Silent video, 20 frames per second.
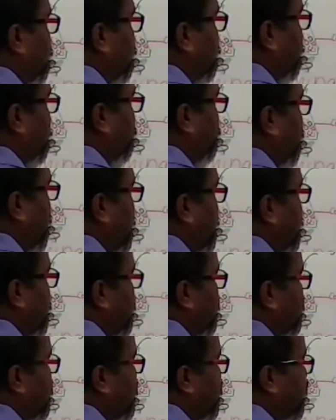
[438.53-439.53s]
supply
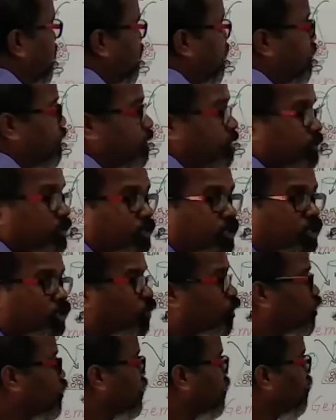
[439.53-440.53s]
is there,
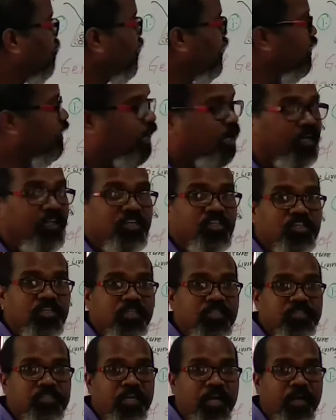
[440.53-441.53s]
three
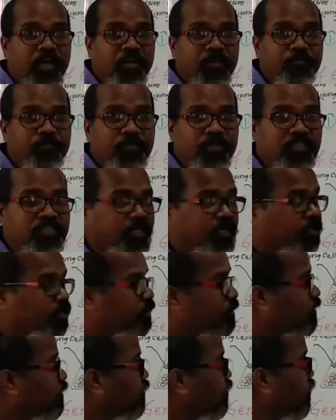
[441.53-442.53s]
conditions are
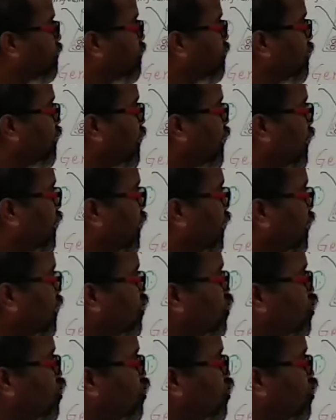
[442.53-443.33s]
present, and